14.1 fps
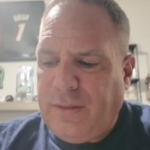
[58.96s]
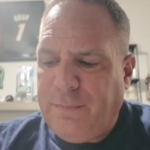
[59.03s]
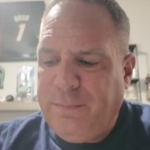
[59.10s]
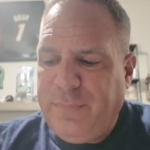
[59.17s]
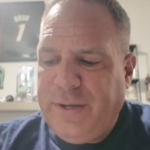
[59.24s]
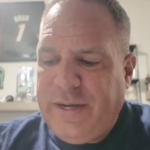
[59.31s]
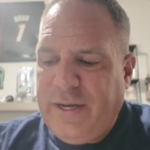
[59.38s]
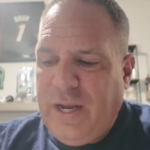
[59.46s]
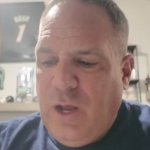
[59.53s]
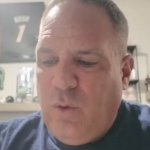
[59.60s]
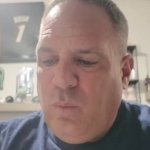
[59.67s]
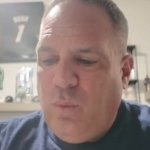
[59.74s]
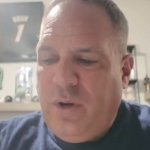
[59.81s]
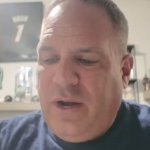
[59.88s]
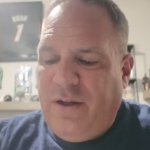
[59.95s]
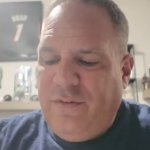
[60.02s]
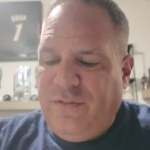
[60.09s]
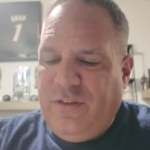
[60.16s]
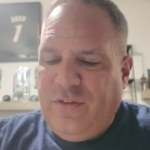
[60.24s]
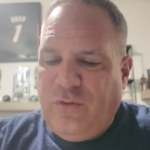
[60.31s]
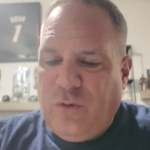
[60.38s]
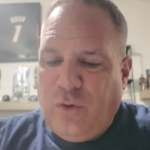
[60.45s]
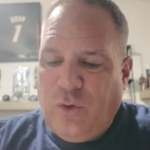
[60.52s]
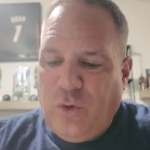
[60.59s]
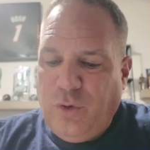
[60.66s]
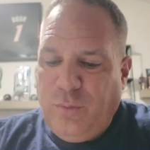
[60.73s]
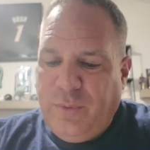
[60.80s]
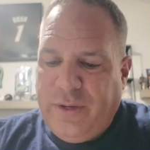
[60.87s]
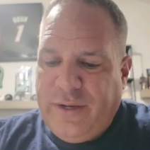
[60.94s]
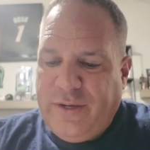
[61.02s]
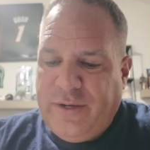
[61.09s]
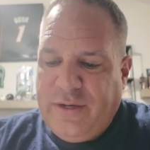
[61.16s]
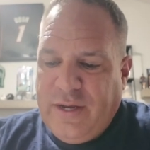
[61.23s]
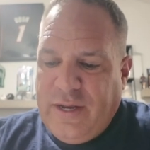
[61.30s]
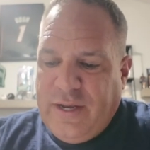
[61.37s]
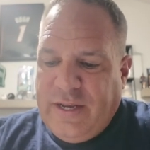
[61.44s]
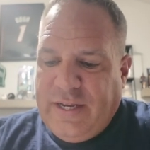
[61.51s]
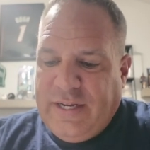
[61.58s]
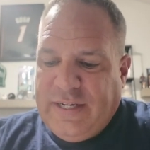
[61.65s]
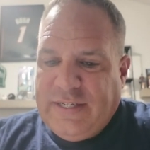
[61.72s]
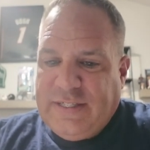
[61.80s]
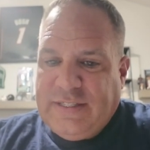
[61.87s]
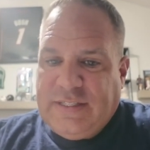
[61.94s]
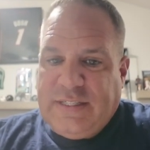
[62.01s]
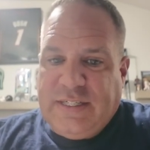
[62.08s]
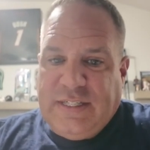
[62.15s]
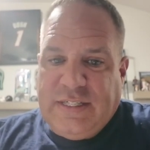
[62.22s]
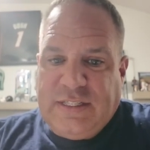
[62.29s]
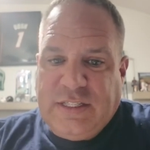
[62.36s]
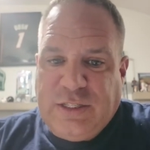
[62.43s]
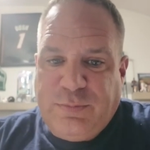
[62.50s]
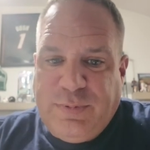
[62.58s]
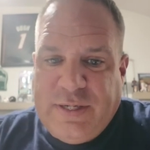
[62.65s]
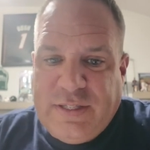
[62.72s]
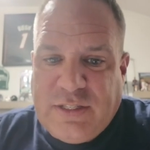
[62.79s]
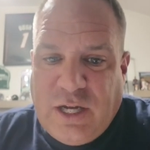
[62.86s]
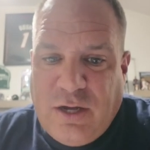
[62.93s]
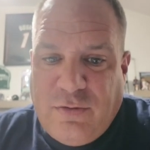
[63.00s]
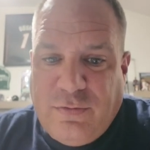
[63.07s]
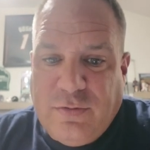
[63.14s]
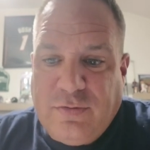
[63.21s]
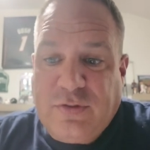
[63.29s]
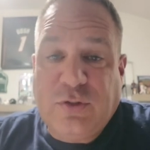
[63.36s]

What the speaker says: But what I've determined is, and this is based off of